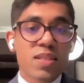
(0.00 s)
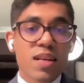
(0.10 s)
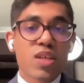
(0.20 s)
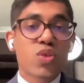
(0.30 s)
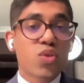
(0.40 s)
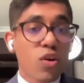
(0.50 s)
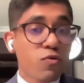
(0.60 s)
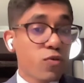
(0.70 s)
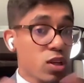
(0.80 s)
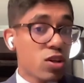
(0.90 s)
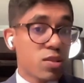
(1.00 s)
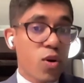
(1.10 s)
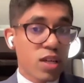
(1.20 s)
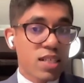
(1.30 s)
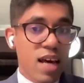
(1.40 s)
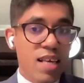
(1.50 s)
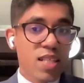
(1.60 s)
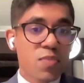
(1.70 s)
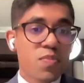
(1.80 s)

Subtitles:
that is not fully commoditized,